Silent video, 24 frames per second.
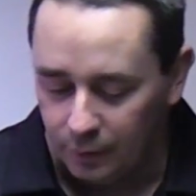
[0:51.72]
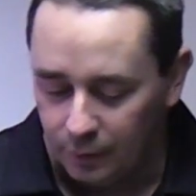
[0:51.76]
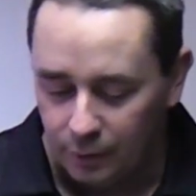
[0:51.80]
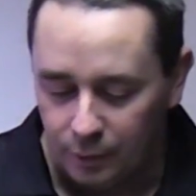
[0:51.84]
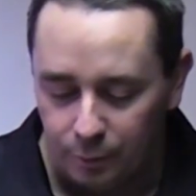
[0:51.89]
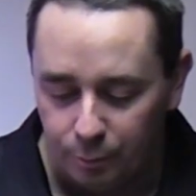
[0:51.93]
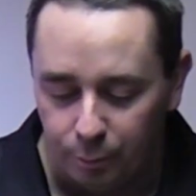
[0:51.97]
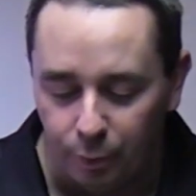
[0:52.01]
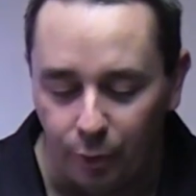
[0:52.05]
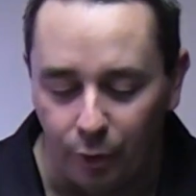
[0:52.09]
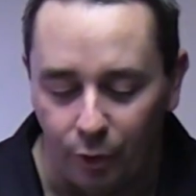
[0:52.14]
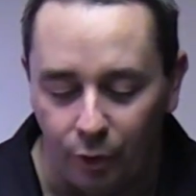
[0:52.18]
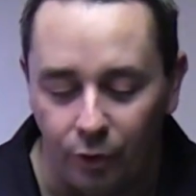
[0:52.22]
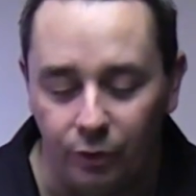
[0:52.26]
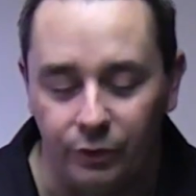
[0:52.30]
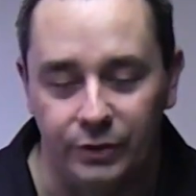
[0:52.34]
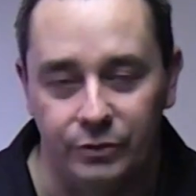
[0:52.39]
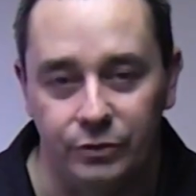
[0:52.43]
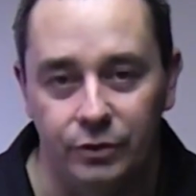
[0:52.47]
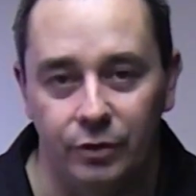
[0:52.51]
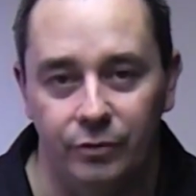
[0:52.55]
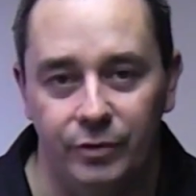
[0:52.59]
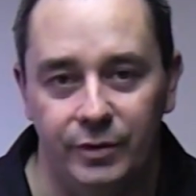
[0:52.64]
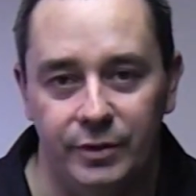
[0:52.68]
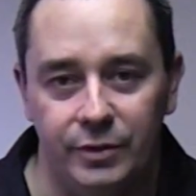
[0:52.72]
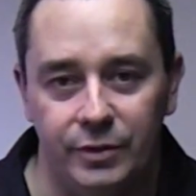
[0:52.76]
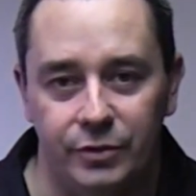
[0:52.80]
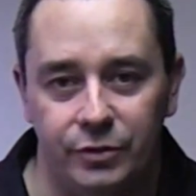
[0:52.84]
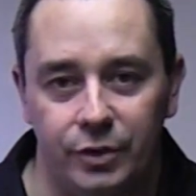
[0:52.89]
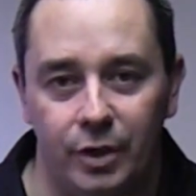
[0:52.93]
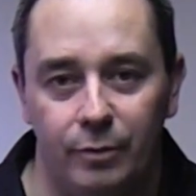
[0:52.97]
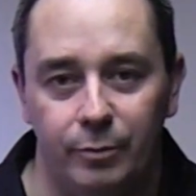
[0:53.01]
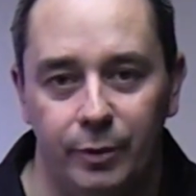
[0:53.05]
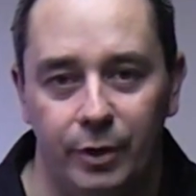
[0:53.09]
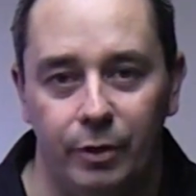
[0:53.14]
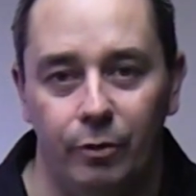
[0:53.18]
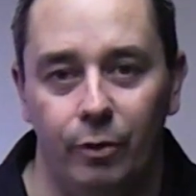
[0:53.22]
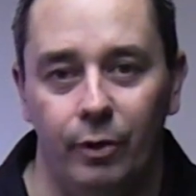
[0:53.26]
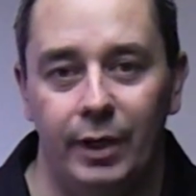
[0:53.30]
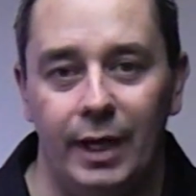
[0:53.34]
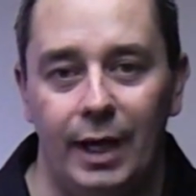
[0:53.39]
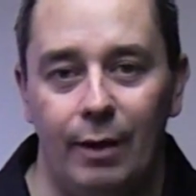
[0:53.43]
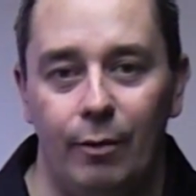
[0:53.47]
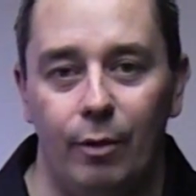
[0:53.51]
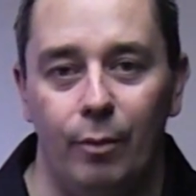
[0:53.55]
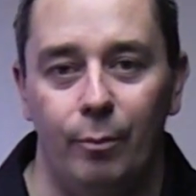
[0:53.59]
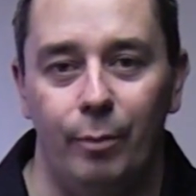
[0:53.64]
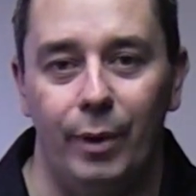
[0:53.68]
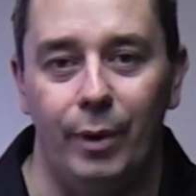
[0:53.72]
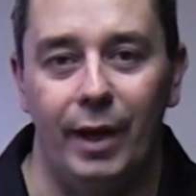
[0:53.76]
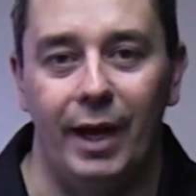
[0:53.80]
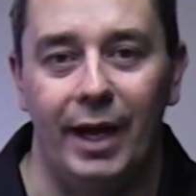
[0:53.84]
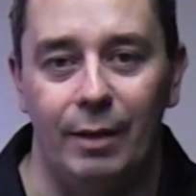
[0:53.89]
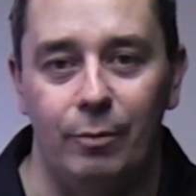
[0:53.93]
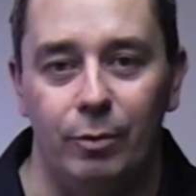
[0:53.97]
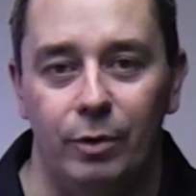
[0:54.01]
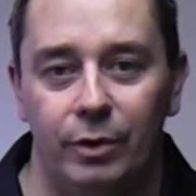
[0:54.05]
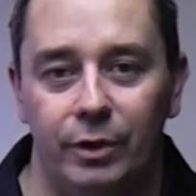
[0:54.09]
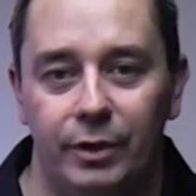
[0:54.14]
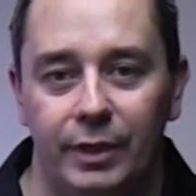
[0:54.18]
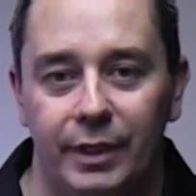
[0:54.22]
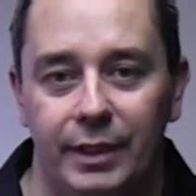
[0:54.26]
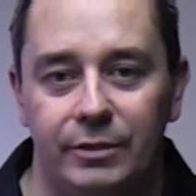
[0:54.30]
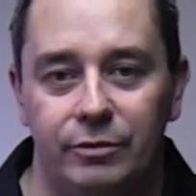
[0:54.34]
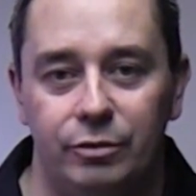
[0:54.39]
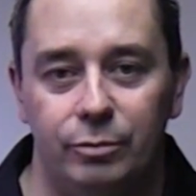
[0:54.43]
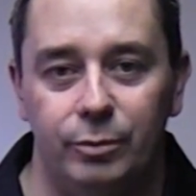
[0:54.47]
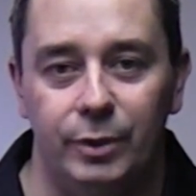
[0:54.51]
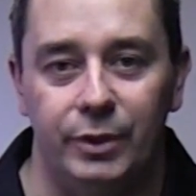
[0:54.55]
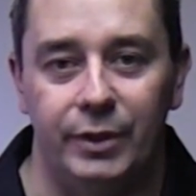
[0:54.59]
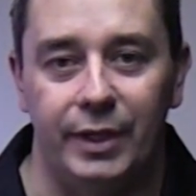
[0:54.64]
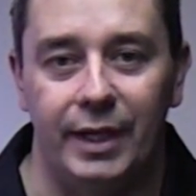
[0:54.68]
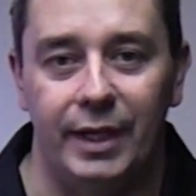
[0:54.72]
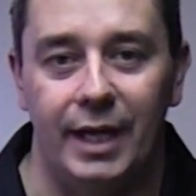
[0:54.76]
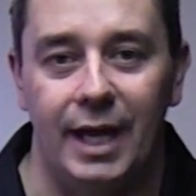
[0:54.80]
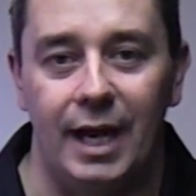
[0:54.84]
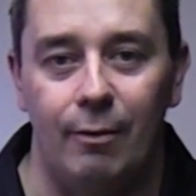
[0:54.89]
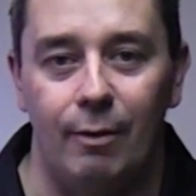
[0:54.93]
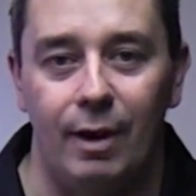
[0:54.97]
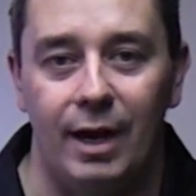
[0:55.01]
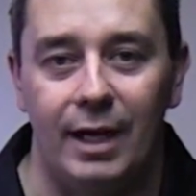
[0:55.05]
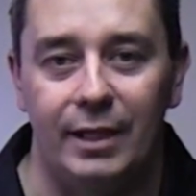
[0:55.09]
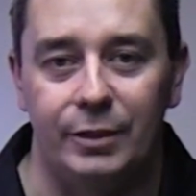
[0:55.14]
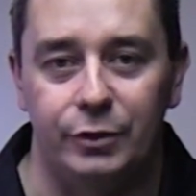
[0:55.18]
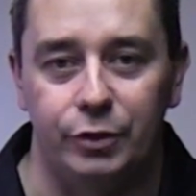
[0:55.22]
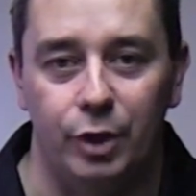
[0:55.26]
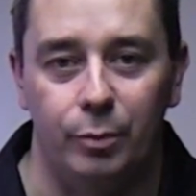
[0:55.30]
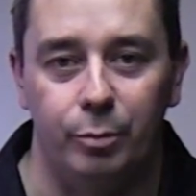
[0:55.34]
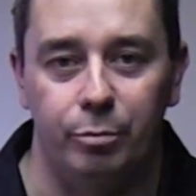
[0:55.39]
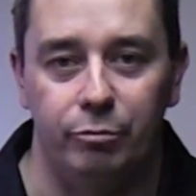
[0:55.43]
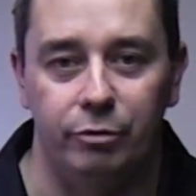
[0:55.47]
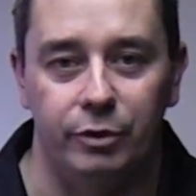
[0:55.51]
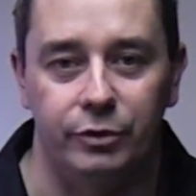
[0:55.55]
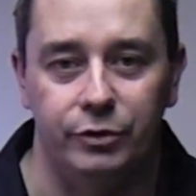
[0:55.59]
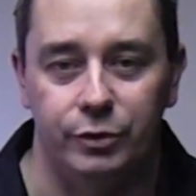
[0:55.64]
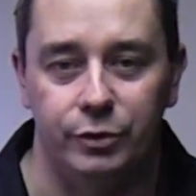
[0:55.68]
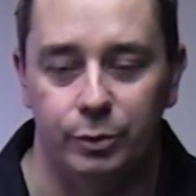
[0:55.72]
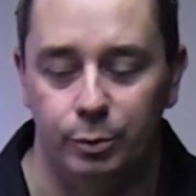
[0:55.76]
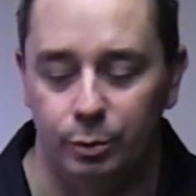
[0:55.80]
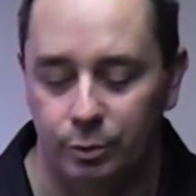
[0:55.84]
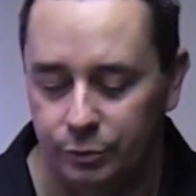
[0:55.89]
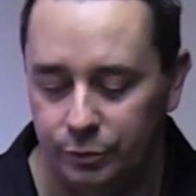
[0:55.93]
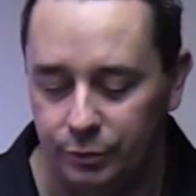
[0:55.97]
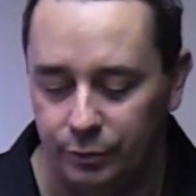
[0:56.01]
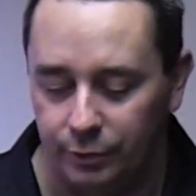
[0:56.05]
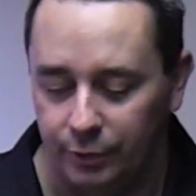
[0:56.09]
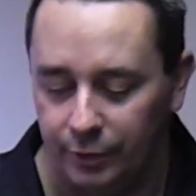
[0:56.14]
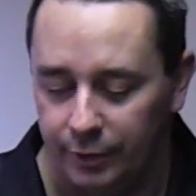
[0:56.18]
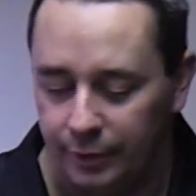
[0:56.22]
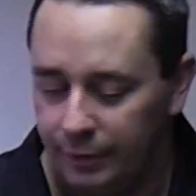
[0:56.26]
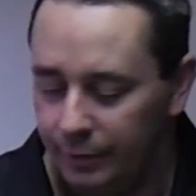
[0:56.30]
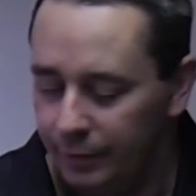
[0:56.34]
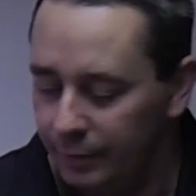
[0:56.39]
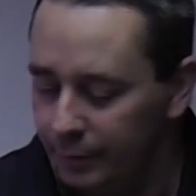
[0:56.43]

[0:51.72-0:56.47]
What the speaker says: But there's nothing to stop you going out and buying one of these from a DIY shop or a tool store.